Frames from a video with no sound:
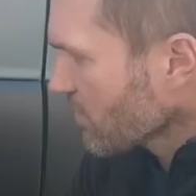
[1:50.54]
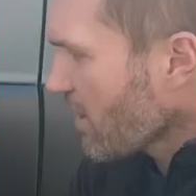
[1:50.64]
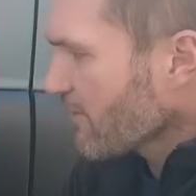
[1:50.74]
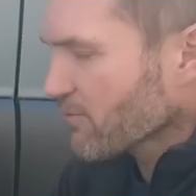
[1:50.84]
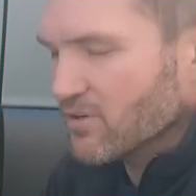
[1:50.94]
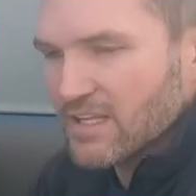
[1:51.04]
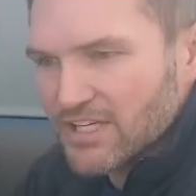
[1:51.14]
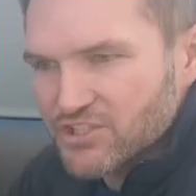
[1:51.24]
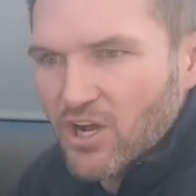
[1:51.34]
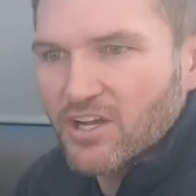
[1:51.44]
off-road and
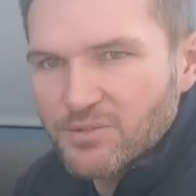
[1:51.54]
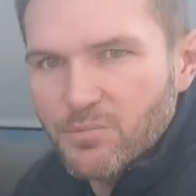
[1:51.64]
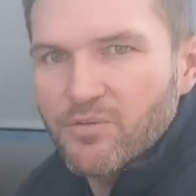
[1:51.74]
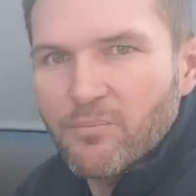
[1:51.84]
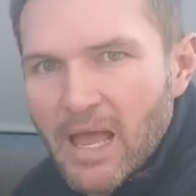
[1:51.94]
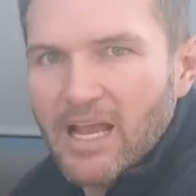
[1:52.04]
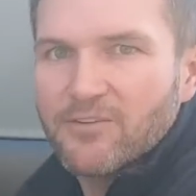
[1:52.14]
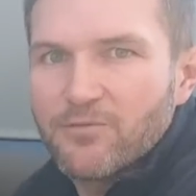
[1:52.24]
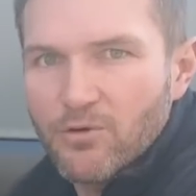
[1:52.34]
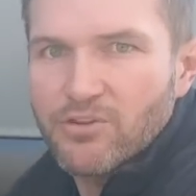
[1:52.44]
that shock is moving back
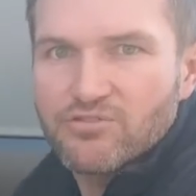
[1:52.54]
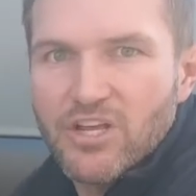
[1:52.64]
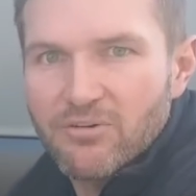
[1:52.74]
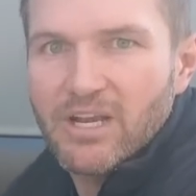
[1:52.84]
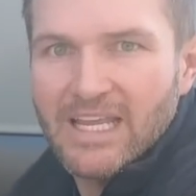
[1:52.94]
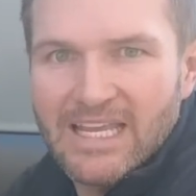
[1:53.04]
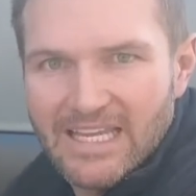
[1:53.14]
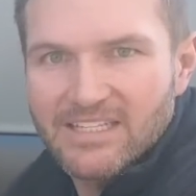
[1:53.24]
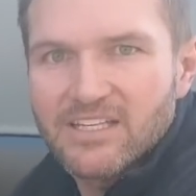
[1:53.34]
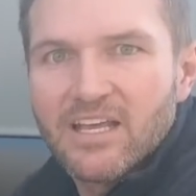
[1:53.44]
and forth, you're generating
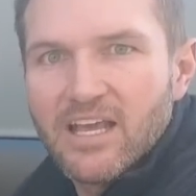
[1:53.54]
heat.